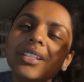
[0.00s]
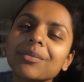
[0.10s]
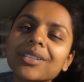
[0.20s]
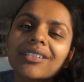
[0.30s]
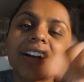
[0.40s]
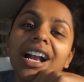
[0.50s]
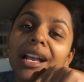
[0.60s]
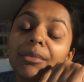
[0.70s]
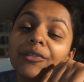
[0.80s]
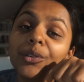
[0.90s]

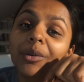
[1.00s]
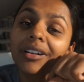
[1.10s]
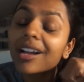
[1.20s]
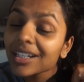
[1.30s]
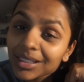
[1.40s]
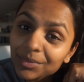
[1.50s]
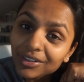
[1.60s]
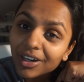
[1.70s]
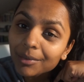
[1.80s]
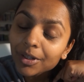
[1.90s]
Subscribe if you are not
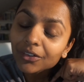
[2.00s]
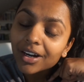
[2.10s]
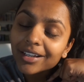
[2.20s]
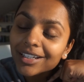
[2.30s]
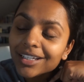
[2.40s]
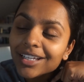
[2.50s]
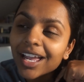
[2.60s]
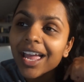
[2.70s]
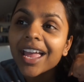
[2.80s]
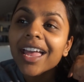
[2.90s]
subscribed already.
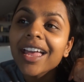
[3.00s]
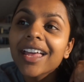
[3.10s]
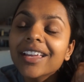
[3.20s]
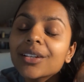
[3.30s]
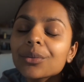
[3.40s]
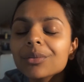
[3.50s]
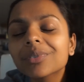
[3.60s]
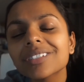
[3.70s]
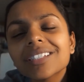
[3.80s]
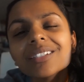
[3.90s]
And we
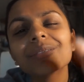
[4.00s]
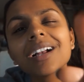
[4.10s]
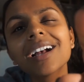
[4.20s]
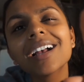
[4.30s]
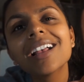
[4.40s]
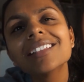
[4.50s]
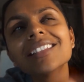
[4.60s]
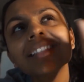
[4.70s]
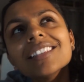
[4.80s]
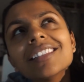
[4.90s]
will see you guys
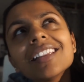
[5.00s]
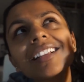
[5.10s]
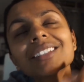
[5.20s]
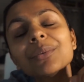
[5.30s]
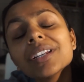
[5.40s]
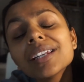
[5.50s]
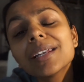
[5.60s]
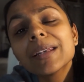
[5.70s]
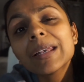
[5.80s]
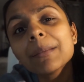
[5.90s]
in the next
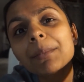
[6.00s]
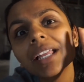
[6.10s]
one.